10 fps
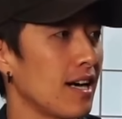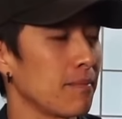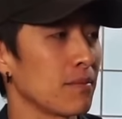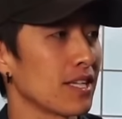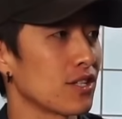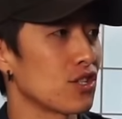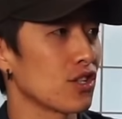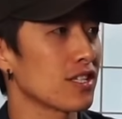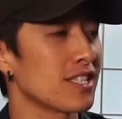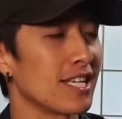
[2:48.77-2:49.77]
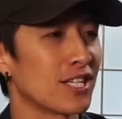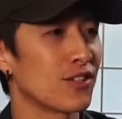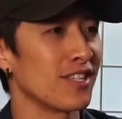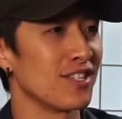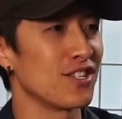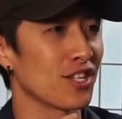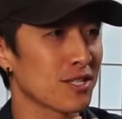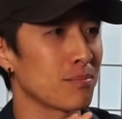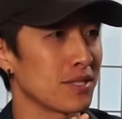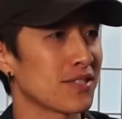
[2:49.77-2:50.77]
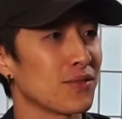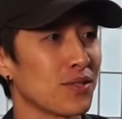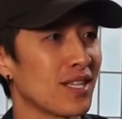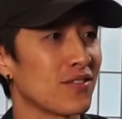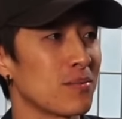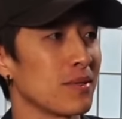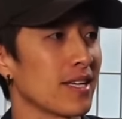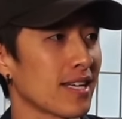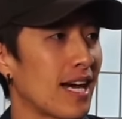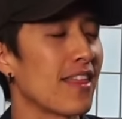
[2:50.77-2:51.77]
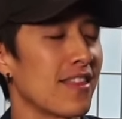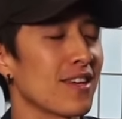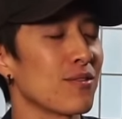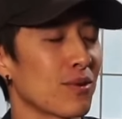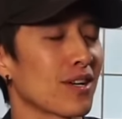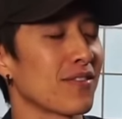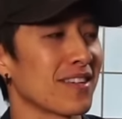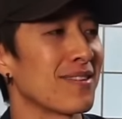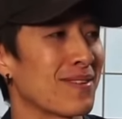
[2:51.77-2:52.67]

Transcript: i'm like just ignorant and just blissful enough to be like i think it'll work if i keep